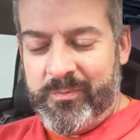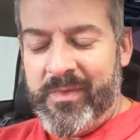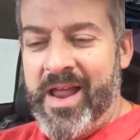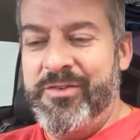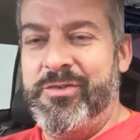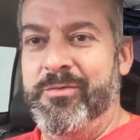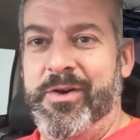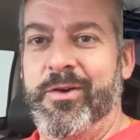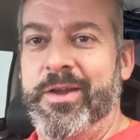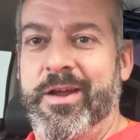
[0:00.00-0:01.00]
I
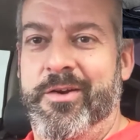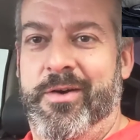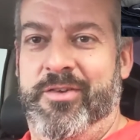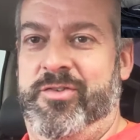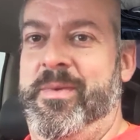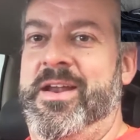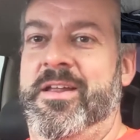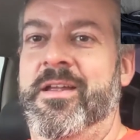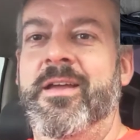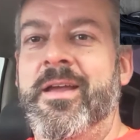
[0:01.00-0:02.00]
severely
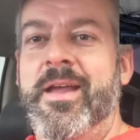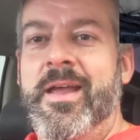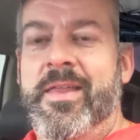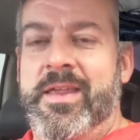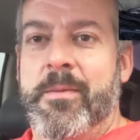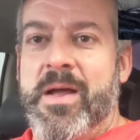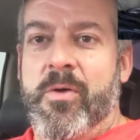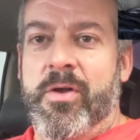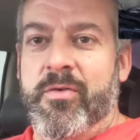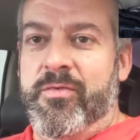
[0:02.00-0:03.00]
underestimated the
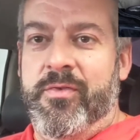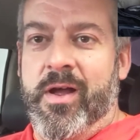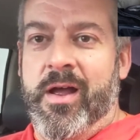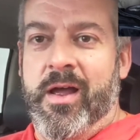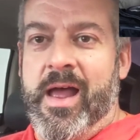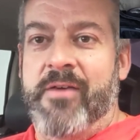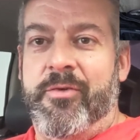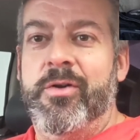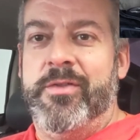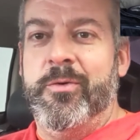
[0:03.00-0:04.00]
amount of
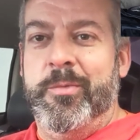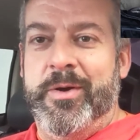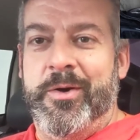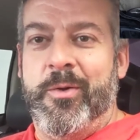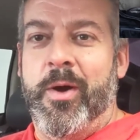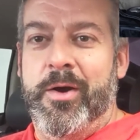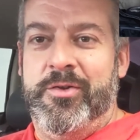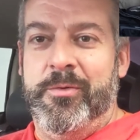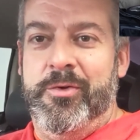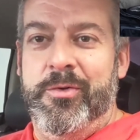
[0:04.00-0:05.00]
effort that would be required
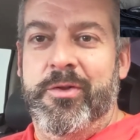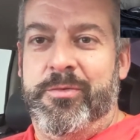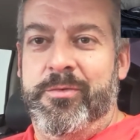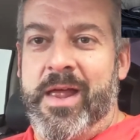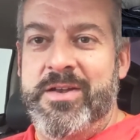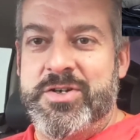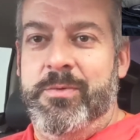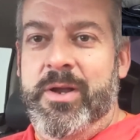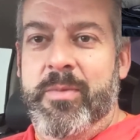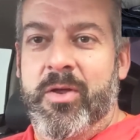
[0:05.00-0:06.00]
to do this
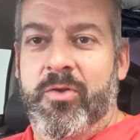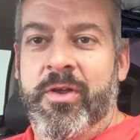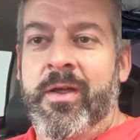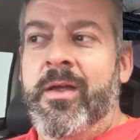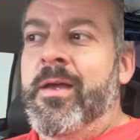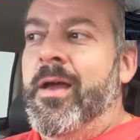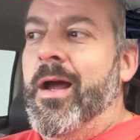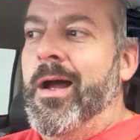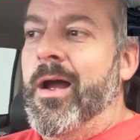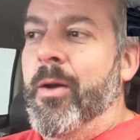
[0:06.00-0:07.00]
engine rebuild,
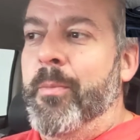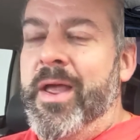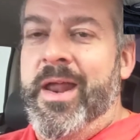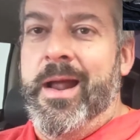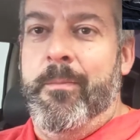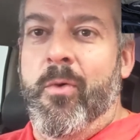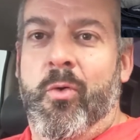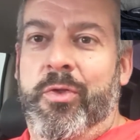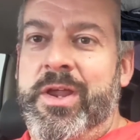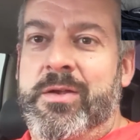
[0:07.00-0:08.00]
and I'm
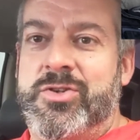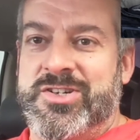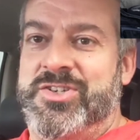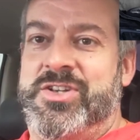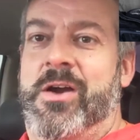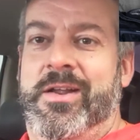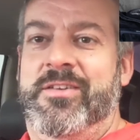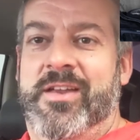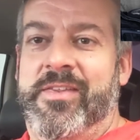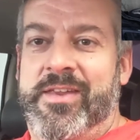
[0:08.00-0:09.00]
only just starting
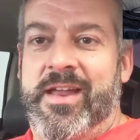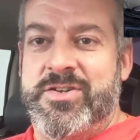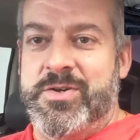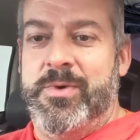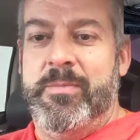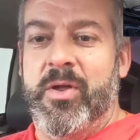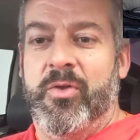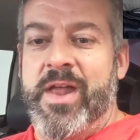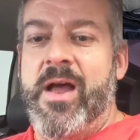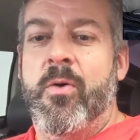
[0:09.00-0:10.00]
to get the engine
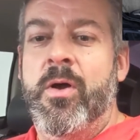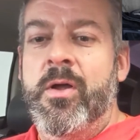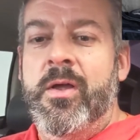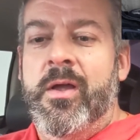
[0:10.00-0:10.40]
rebuilt now.